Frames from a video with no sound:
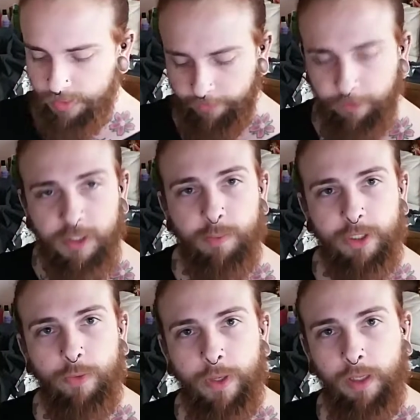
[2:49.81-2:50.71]
a difference
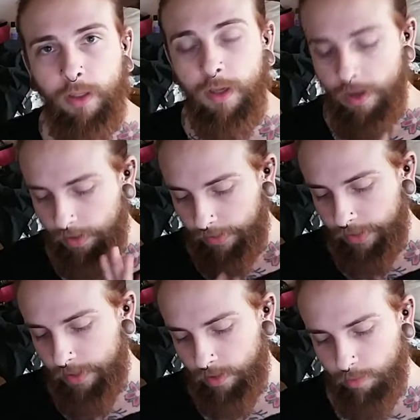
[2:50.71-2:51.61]
between
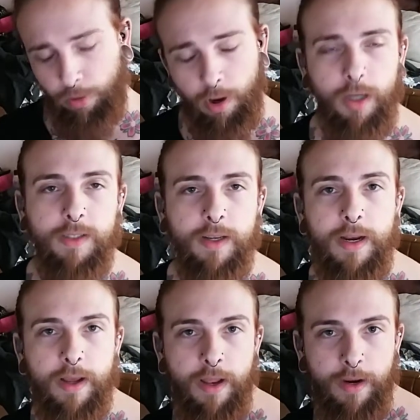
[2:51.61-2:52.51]
hair
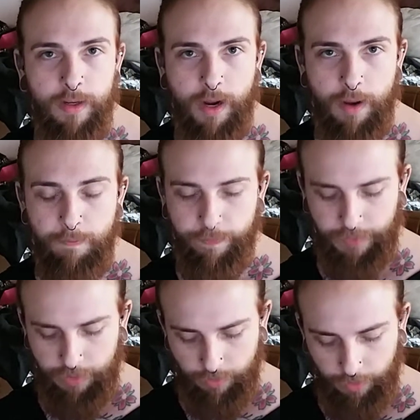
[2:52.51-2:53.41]
peroxide and
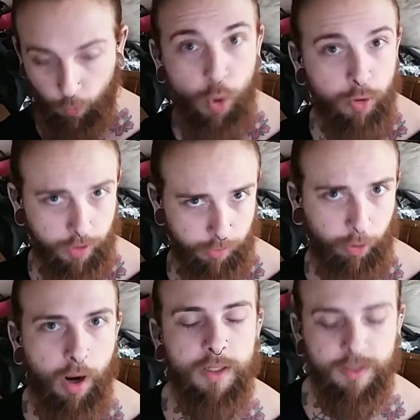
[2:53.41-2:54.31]
um, like wound
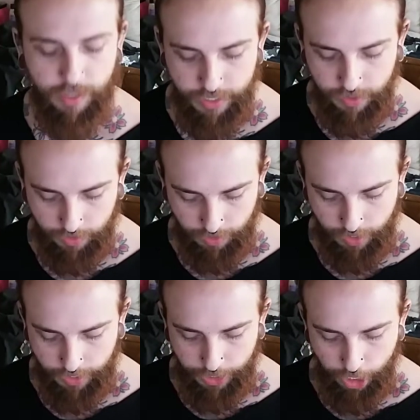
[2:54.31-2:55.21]
peroxide.
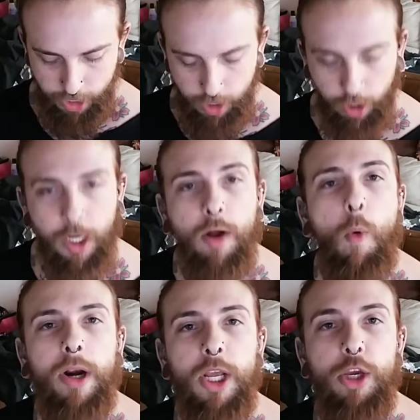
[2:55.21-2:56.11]
You're going to
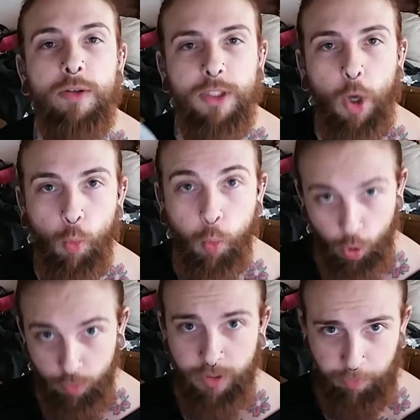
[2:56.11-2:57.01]
want to use
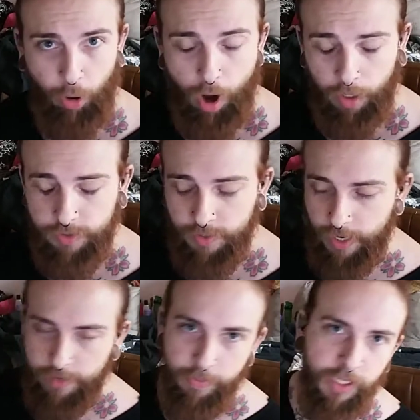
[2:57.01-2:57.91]
wound
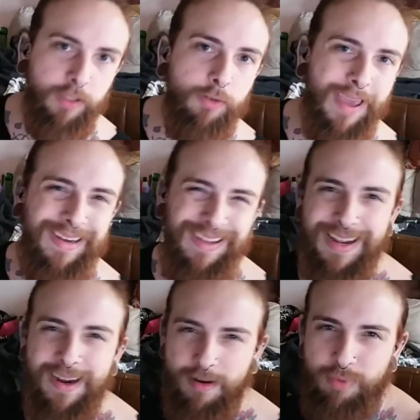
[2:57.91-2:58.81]
peroxide because you can't
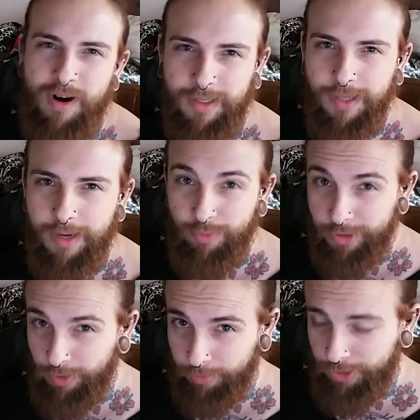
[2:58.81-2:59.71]
get hair peroxide
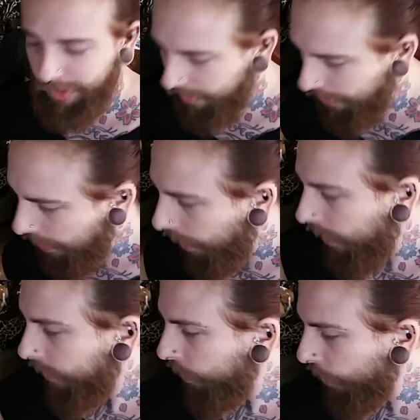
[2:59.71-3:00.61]
prescription.
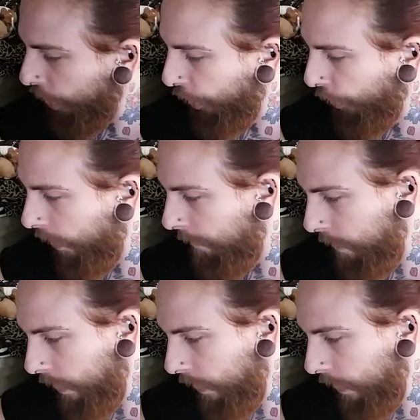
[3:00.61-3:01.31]
So